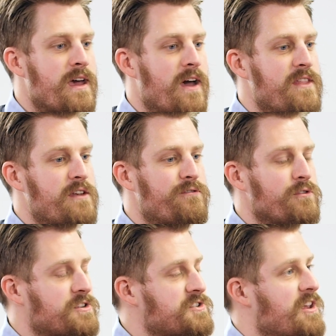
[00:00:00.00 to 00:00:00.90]
and then for
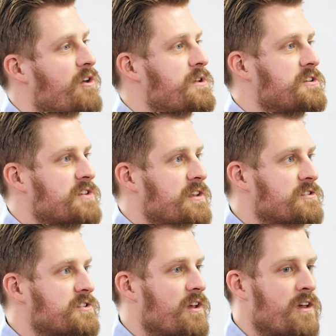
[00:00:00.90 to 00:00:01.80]
the COE
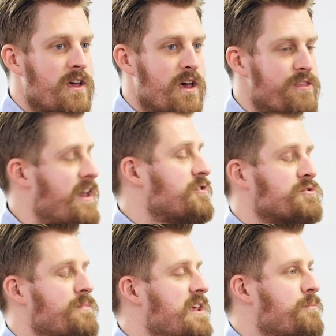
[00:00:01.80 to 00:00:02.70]
sensor,
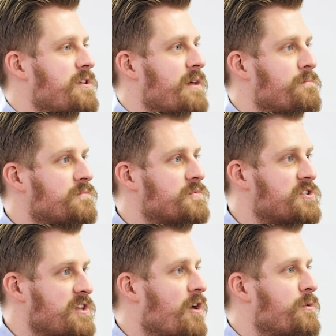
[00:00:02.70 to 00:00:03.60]
1,000 ppm
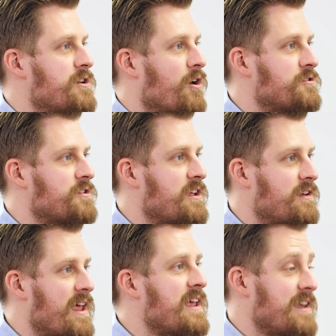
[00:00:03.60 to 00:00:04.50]
CO in, not,
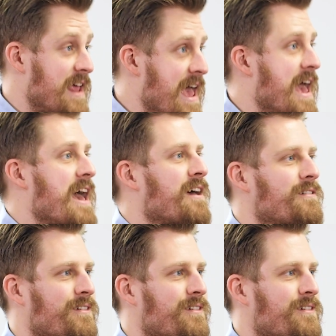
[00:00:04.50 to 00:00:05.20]
in, in air